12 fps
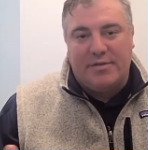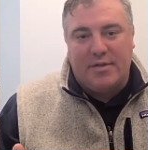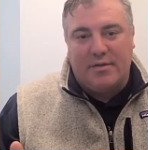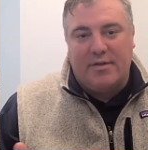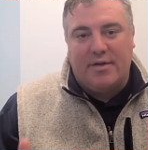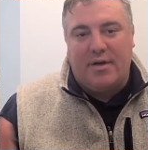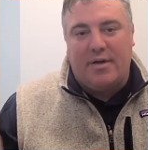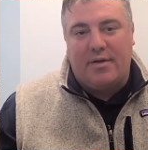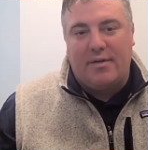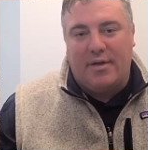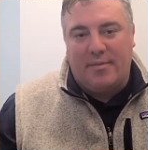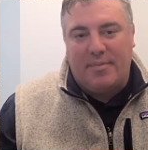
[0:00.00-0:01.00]
So there are,
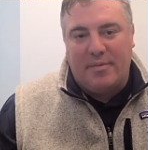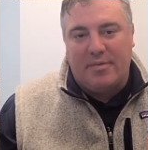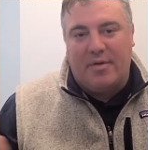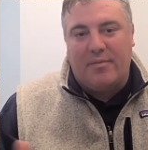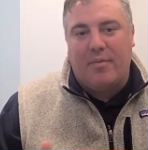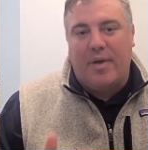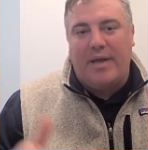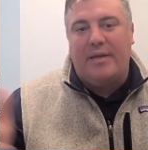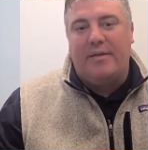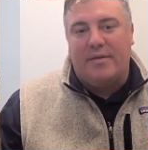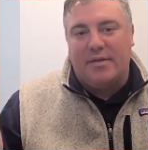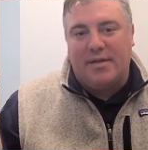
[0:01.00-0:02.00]
people don't
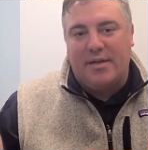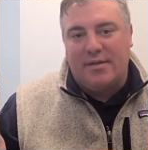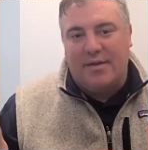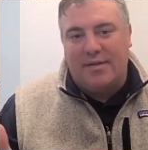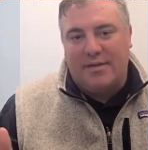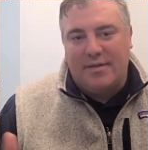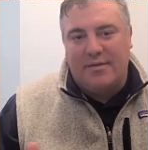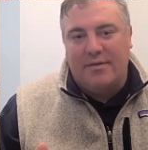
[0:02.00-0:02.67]
wait to get like the